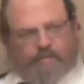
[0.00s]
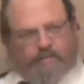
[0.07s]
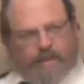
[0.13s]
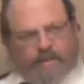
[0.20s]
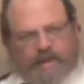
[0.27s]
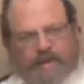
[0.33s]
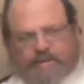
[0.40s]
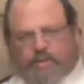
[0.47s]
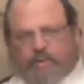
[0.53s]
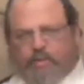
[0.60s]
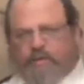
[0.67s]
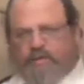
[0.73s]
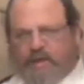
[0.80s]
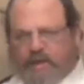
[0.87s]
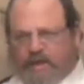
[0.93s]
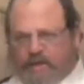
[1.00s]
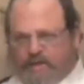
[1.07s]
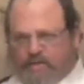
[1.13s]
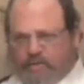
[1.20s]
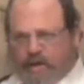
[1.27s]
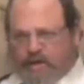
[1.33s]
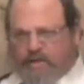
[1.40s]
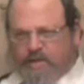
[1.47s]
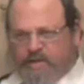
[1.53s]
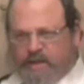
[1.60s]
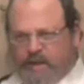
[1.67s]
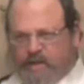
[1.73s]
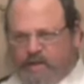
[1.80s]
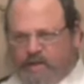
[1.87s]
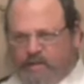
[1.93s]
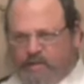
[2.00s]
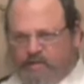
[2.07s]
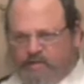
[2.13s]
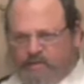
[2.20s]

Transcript: But that's what Rav Hillel is trying to tell you.